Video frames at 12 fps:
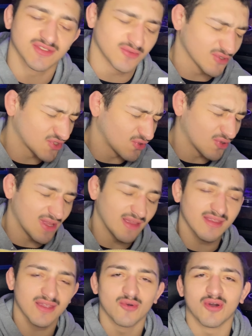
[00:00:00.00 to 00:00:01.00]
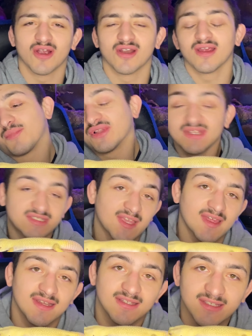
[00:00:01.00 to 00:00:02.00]
and we're so glad that you are, but let's
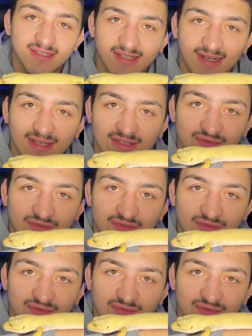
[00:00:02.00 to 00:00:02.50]
get into today's